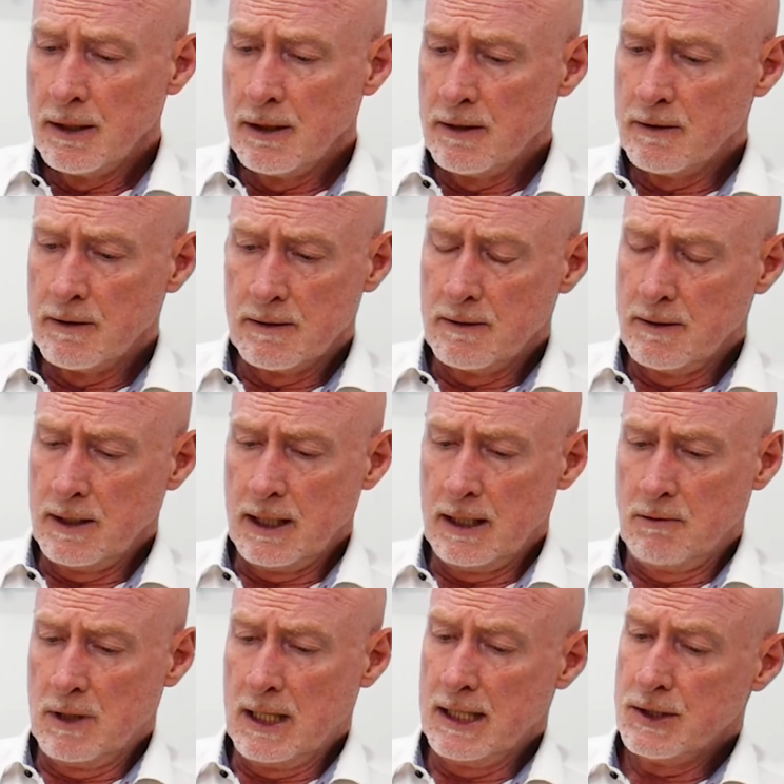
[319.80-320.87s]
And in
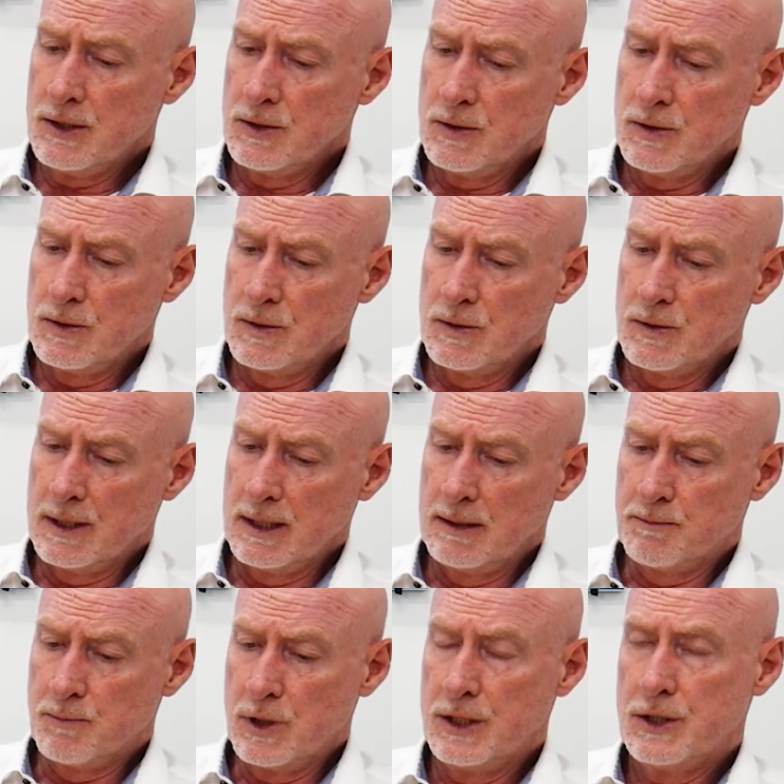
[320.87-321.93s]
relation to the
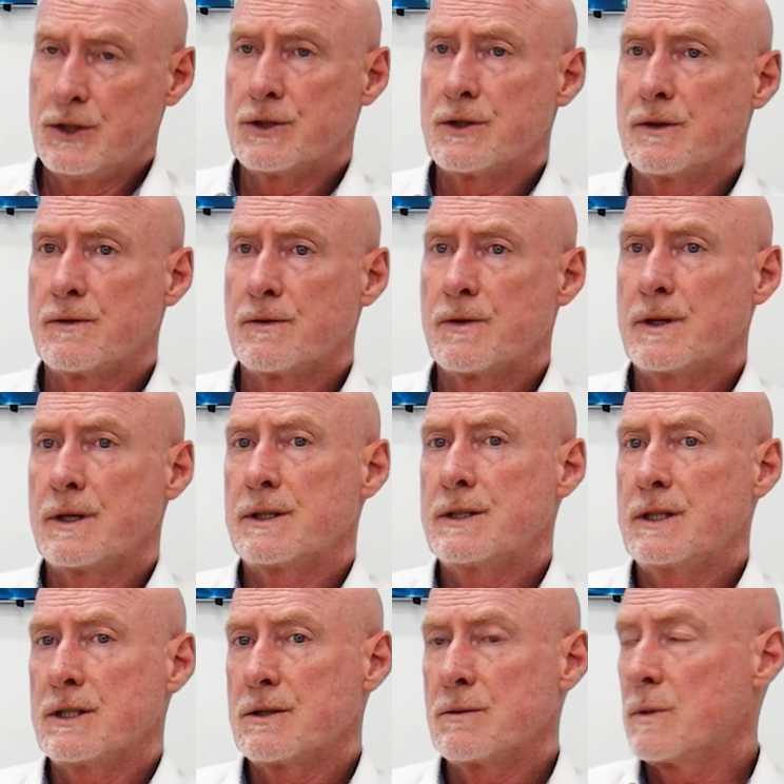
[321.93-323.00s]
breaches of
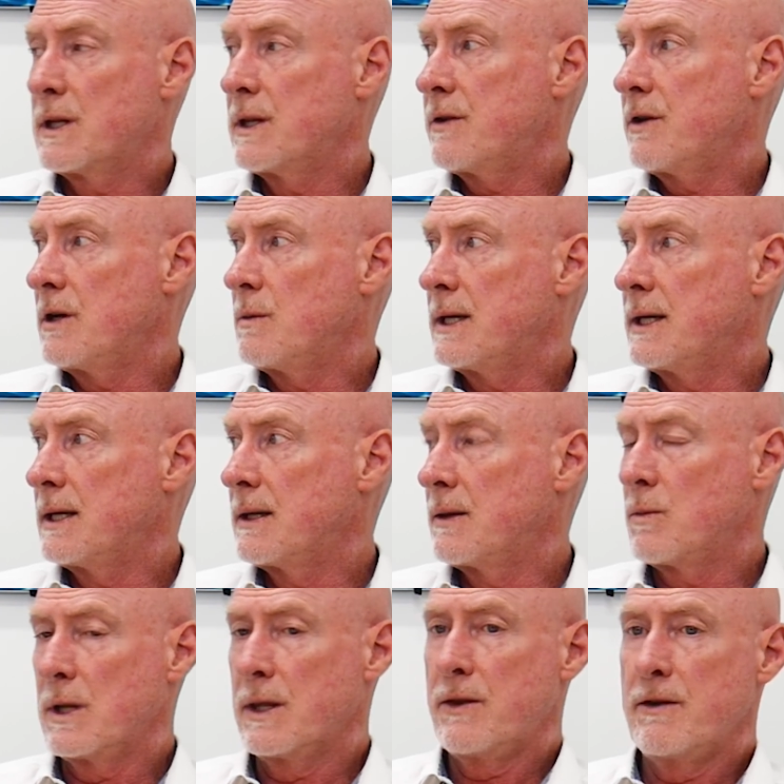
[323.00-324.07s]
Section 131 and
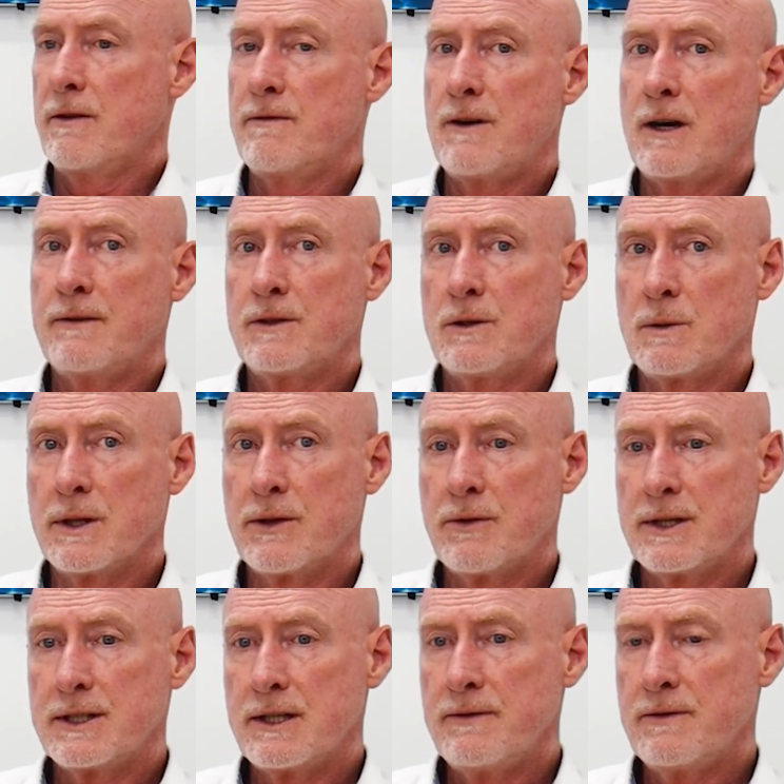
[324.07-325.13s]
135 to
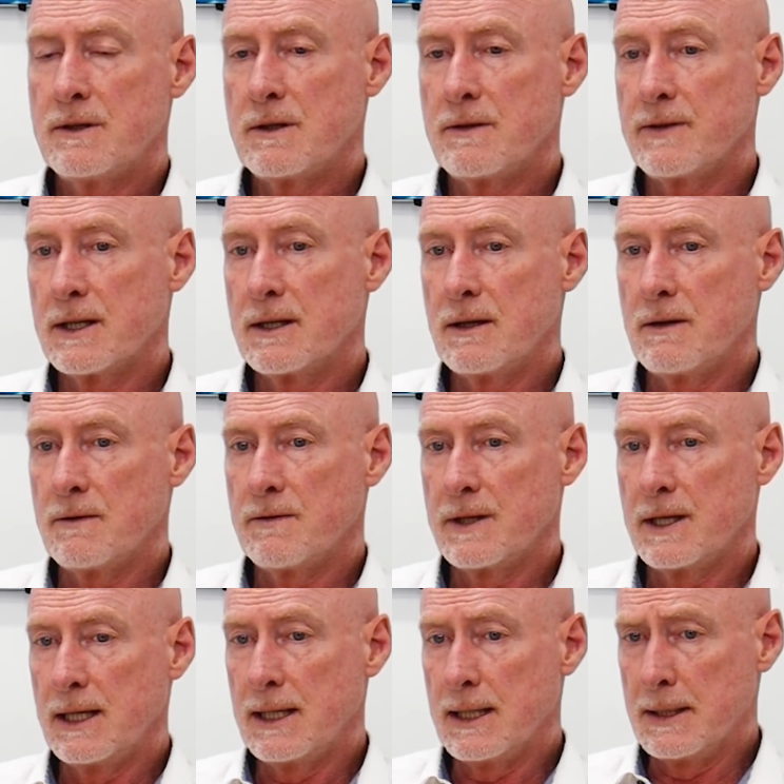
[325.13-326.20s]
137 of
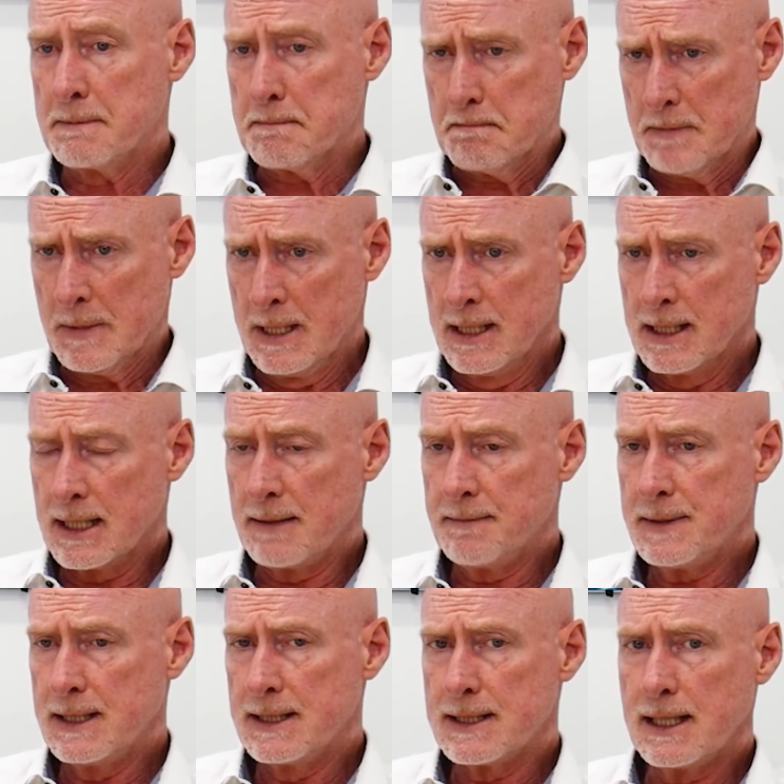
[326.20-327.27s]
the
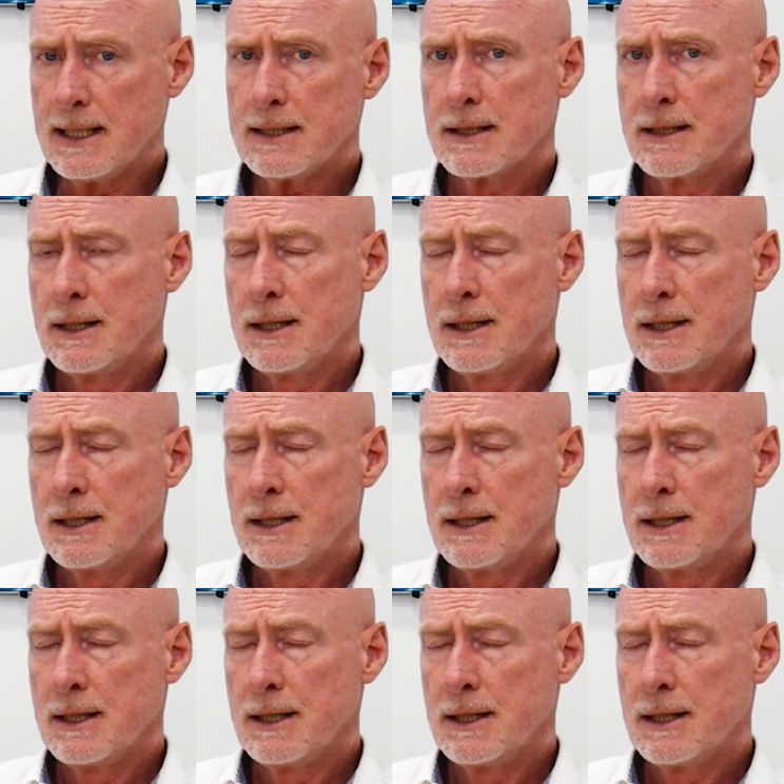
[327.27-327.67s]
Companies Act,